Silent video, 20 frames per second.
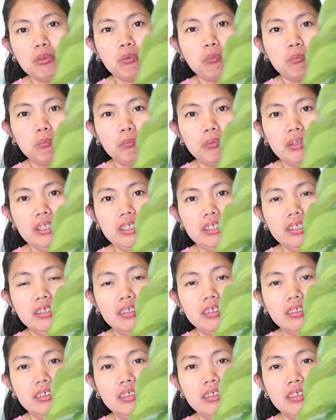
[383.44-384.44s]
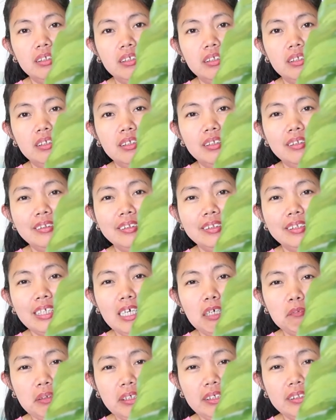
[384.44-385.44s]
so pretty
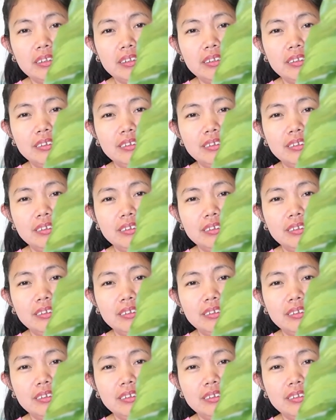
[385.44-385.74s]
love it